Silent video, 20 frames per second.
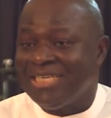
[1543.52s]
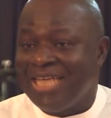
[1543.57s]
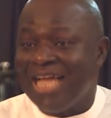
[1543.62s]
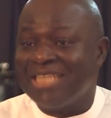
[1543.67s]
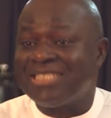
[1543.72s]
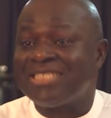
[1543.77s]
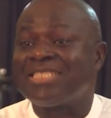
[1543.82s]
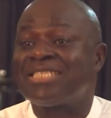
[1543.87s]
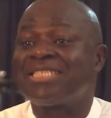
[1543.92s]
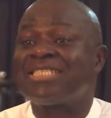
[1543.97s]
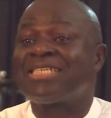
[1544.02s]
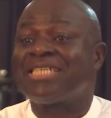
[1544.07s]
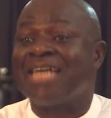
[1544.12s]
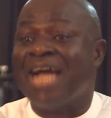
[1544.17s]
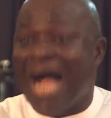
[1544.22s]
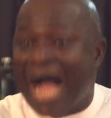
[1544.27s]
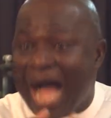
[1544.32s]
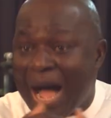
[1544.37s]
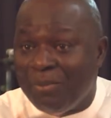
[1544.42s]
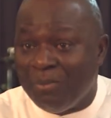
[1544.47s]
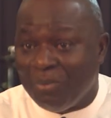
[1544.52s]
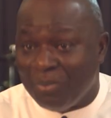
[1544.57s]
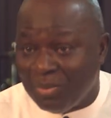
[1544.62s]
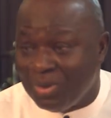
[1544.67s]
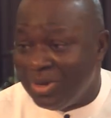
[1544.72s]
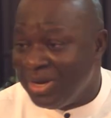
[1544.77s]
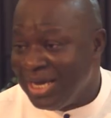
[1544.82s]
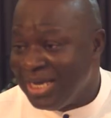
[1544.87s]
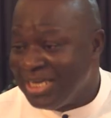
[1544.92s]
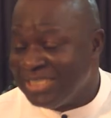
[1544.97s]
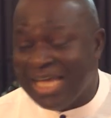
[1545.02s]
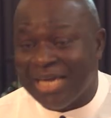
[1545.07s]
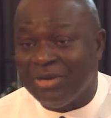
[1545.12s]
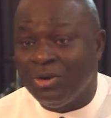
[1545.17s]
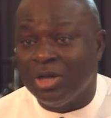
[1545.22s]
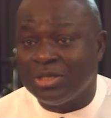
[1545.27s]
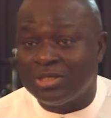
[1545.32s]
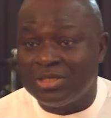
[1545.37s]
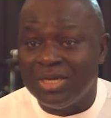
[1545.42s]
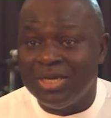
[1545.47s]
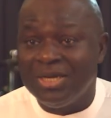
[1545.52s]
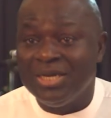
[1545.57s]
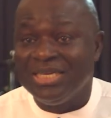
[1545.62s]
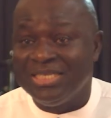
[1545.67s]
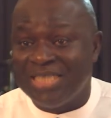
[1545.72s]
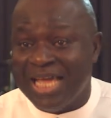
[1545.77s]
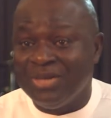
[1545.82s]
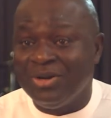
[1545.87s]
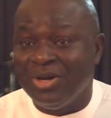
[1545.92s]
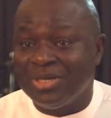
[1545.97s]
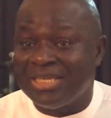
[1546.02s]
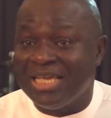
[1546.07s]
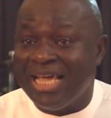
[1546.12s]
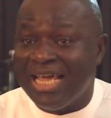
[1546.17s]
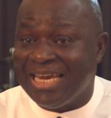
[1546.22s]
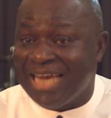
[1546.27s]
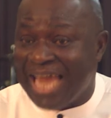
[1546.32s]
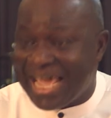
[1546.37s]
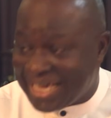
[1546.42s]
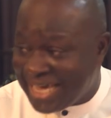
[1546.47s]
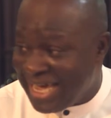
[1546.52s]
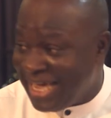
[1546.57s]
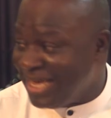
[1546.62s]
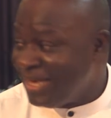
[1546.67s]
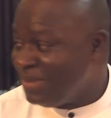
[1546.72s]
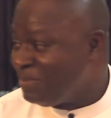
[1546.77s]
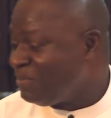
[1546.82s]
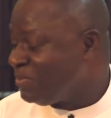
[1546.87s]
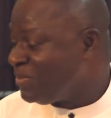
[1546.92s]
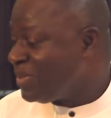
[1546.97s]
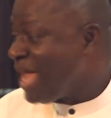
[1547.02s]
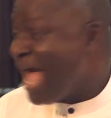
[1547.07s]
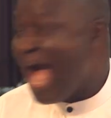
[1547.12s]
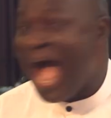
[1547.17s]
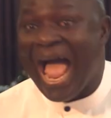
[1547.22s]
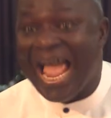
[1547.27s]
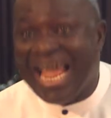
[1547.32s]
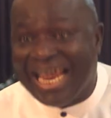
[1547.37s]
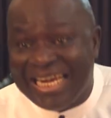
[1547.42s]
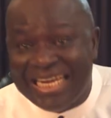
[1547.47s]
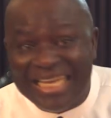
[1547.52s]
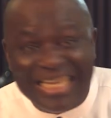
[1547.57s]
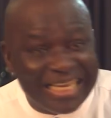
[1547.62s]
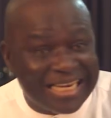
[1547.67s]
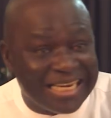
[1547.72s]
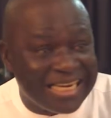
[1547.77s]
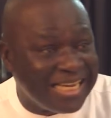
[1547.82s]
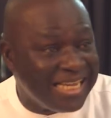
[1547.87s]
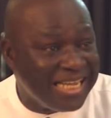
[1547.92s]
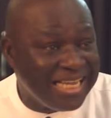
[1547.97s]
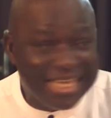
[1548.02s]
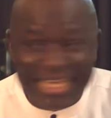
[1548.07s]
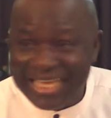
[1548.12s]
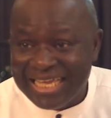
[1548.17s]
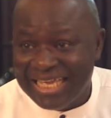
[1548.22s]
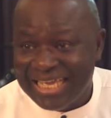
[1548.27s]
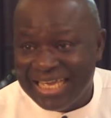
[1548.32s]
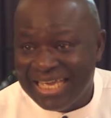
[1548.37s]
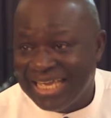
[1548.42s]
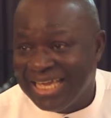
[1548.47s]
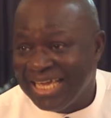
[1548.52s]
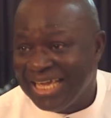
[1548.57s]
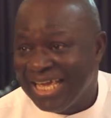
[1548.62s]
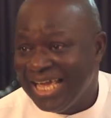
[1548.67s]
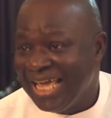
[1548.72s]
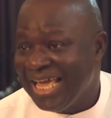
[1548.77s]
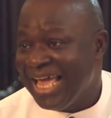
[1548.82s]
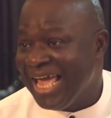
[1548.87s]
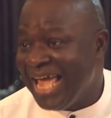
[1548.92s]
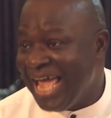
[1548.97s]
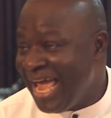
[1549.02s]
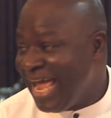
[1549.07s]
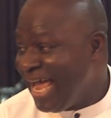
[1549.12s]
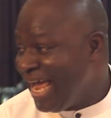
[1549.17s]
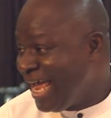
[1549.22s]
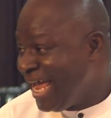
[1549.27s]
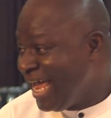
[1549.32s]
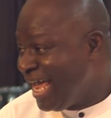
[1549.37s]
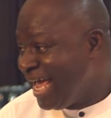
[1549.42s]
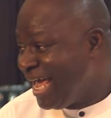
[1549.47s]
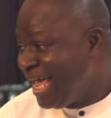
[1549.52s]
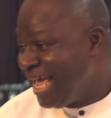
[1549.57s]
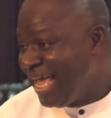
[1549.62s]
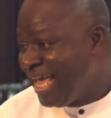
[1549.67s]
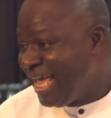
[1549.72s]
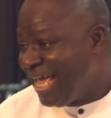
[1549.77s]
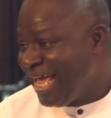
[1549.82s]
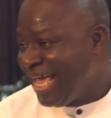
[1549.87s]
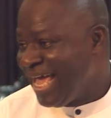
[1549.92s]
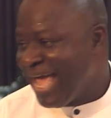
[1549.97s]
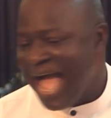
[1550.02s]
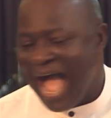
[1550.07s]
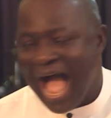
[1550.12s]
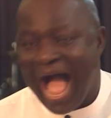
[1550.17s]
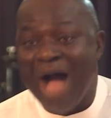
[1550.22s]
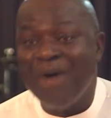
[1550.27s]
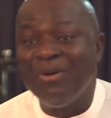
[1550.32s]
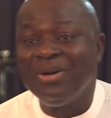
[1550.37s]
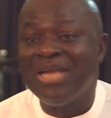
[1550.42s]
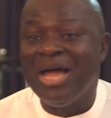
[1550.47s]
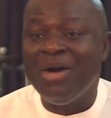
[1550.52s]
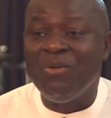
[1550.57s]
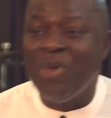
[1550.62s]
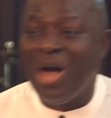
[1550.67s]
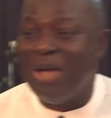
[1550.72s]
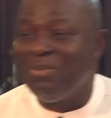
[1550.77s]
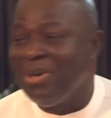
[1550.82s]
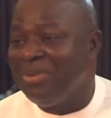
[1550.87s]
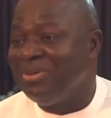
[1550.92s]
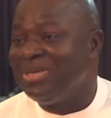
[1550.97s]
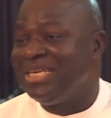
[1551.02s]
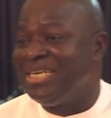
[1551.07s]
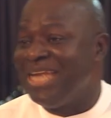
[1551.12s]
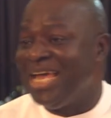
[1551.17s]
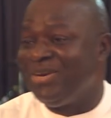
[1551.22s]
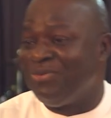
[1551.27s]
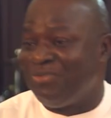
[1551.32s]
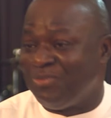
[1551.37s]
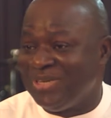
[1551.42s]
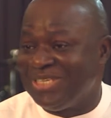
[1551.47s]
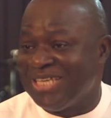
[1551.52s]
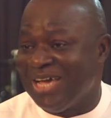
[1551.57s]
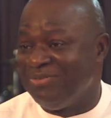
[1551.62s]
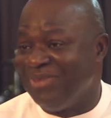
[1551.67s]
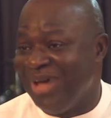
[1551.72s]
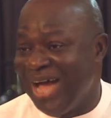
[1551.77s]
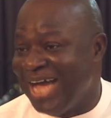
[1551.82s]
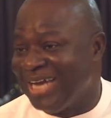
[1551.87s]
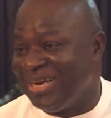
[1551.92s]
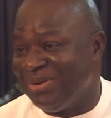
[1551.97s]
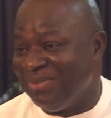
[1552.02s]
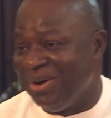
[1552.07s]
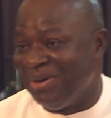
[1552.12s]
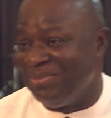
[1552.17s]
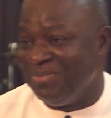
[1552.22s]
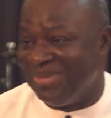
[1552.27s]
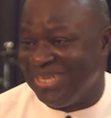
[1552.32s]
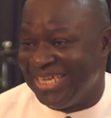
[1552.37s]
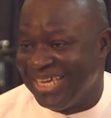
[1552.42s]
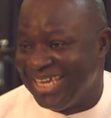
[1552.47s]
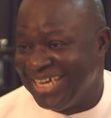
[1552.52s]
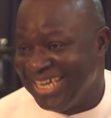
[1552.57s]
that's Hallelujah. calm. Is that not, is that not like a hireling? Eh? I wonder why. Maybe the Daddy Freeze have not heard about me.